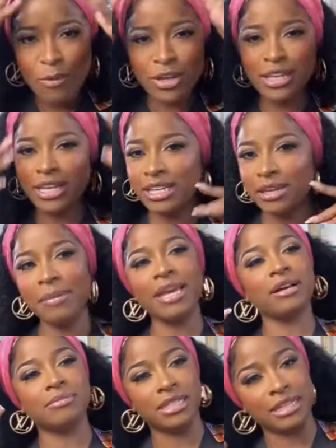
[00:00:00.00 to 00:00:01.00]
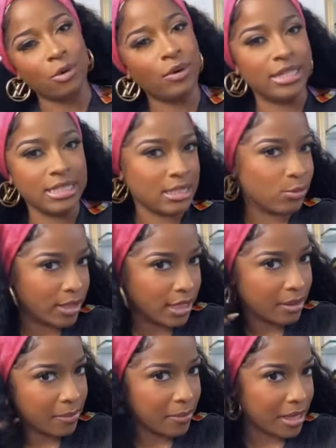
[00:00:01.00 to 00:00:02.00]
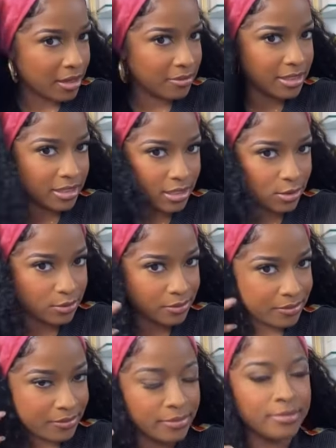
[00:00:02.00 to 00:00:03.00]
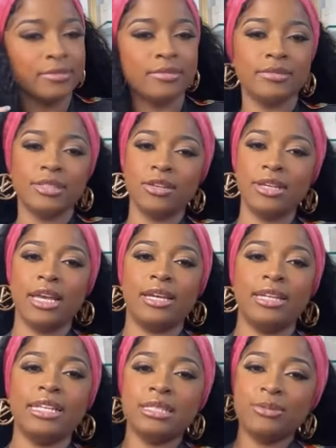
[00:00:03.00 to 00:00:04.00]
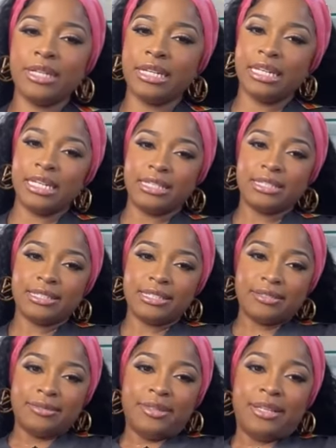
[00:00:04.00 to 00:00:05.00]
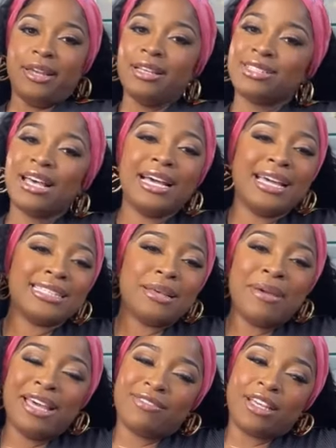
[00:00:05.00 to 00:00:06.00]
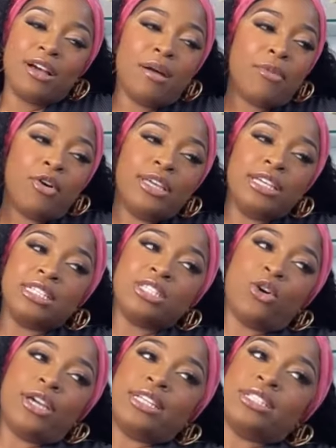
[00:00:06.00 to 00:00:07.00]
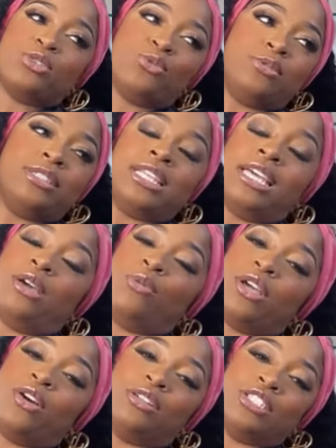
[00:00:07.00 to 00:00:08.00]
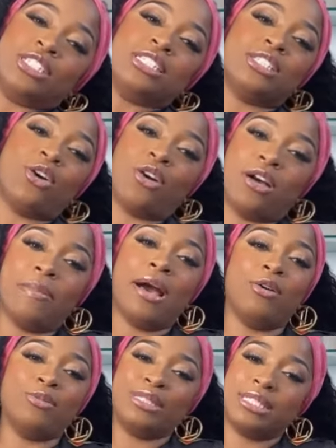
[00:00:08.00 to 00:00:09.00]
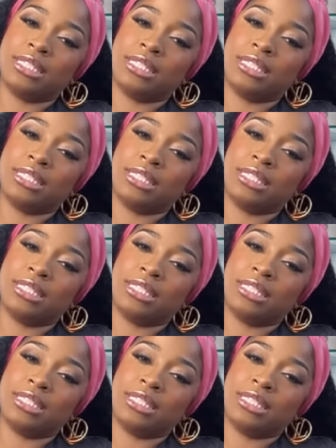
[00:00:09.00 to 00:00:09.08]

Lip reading: And when you get your makeup done, I wear this when I get my makeup done, too. So, yeah, that's what it is. So, I guess I'm going to have to come on here, Toya, Tuesday, and we're going to just talk about